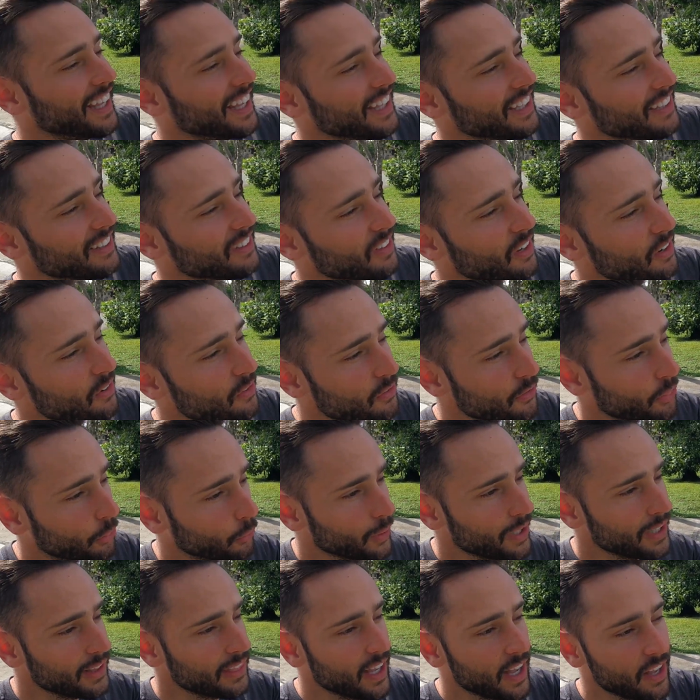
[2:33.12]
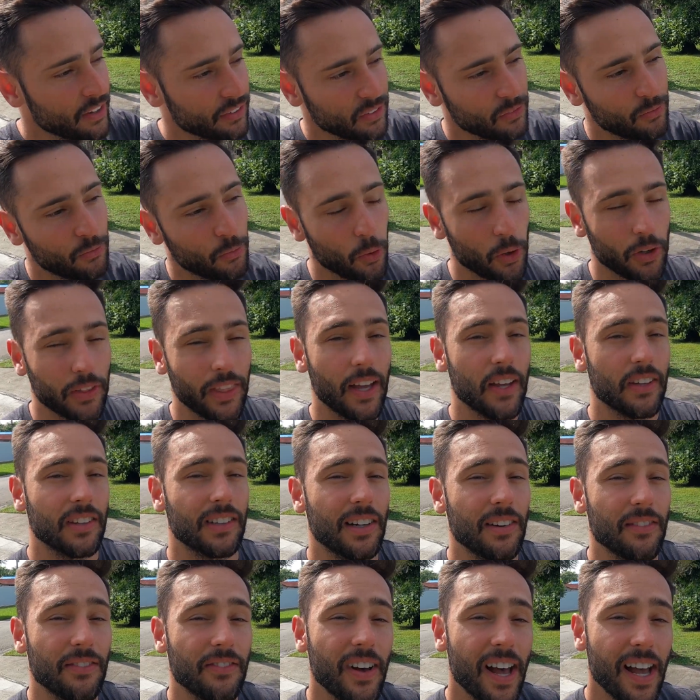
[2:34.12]
is 3,000, 4,000,
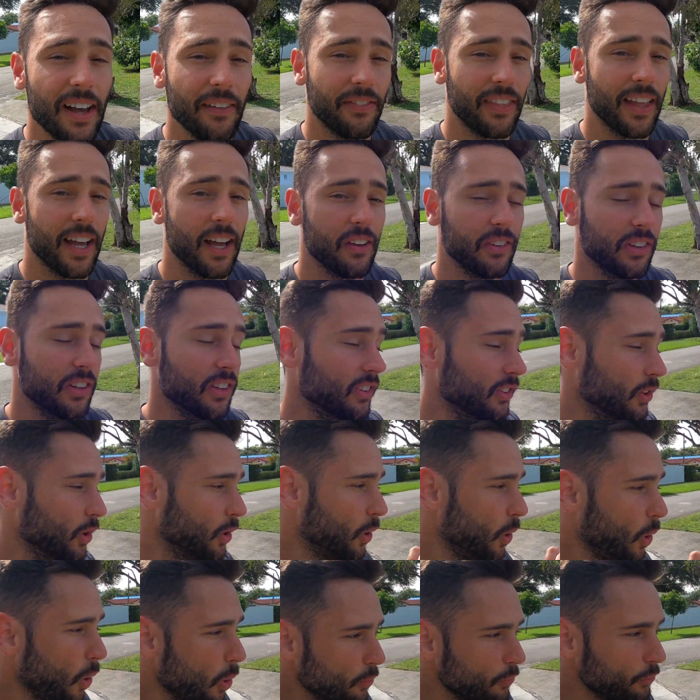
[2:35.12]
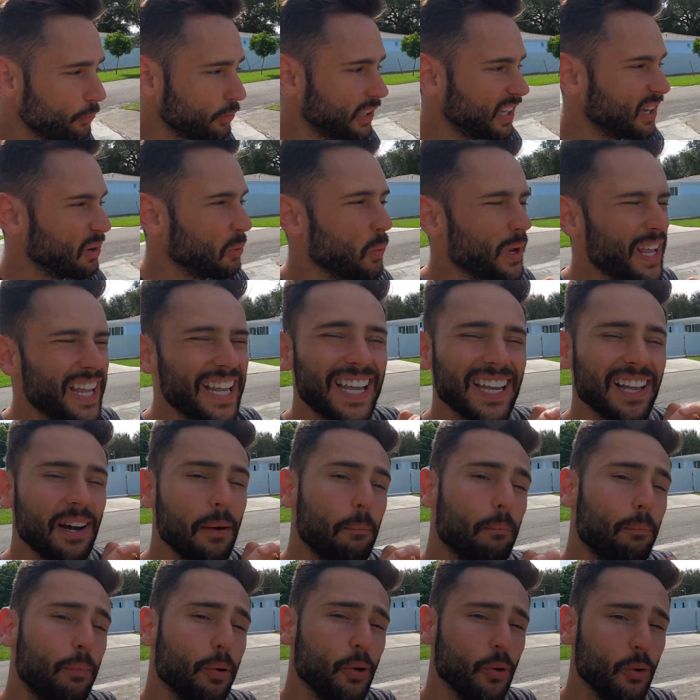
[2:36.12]
and 5,000. So hopefully we get a
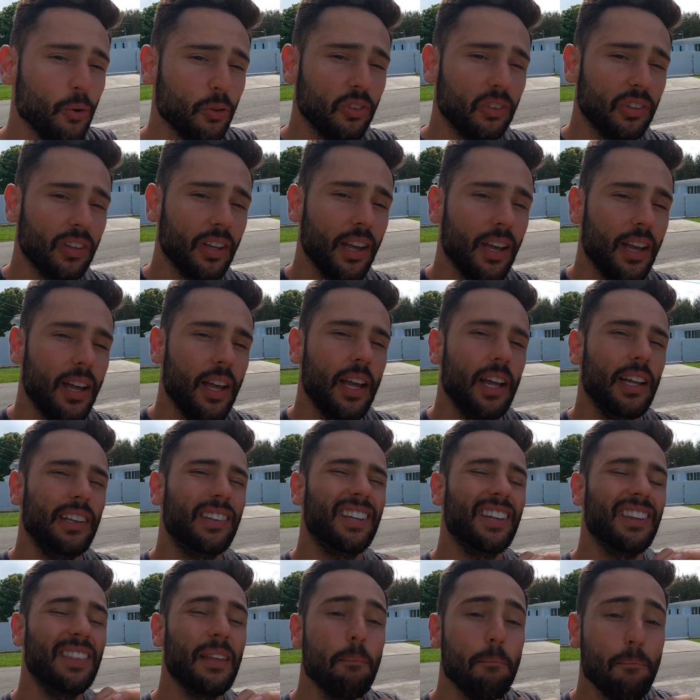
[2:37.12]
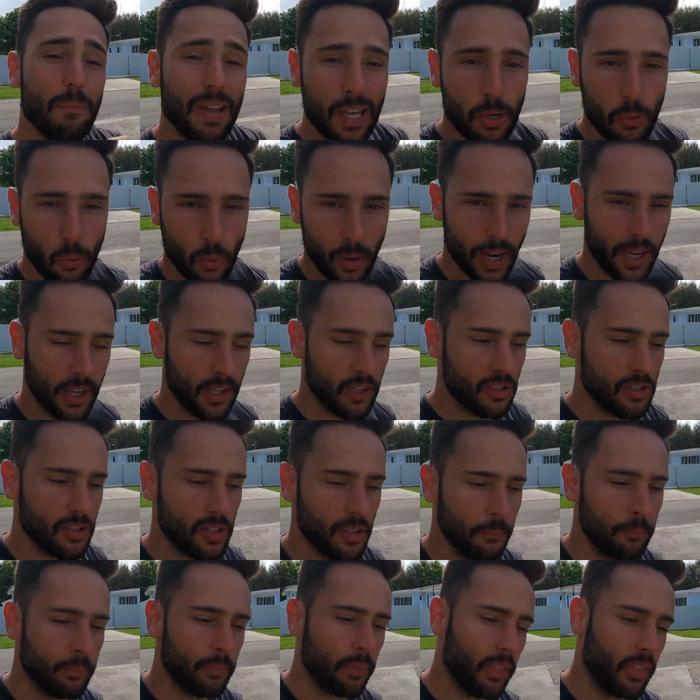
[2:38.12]
boost to the mid-range.